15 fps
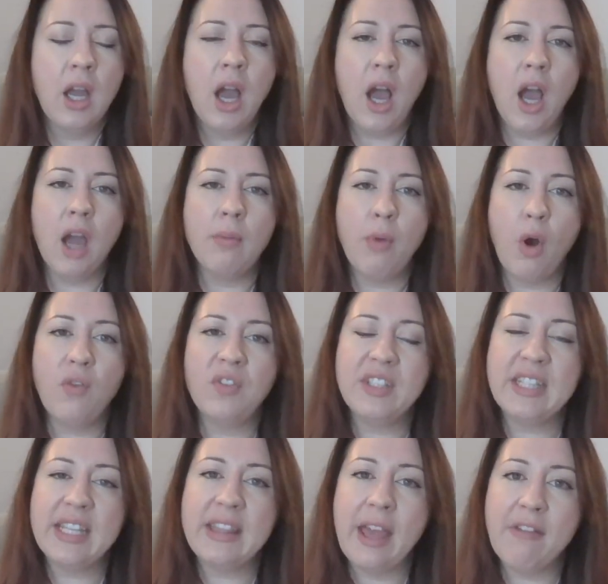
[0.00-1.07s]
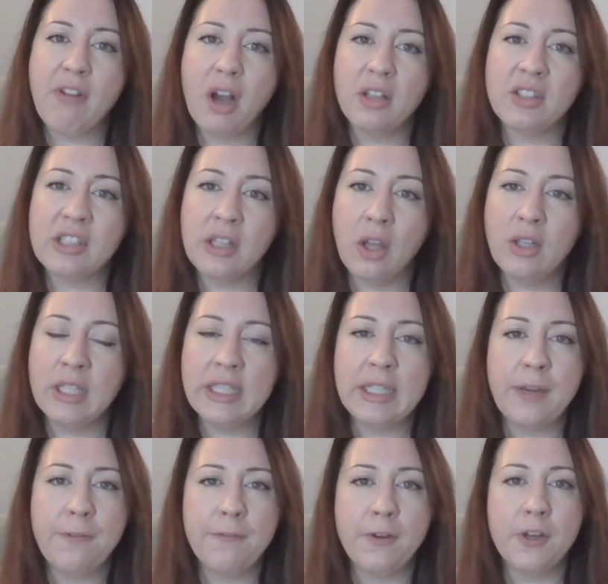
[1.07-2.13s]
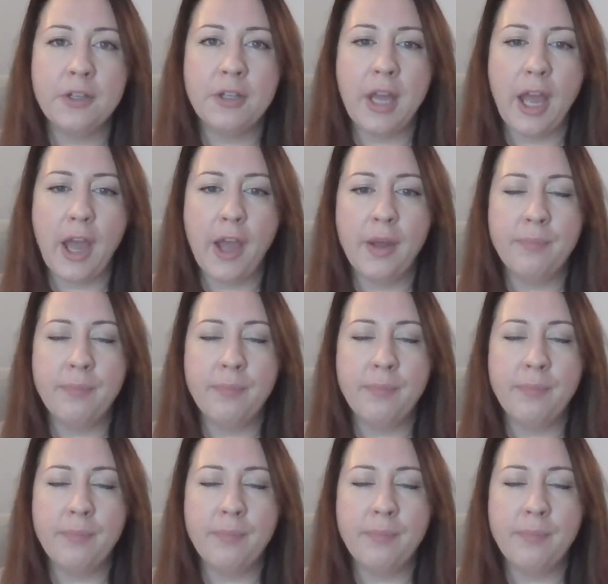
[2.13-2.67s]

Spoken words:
Obviously, there are slightly different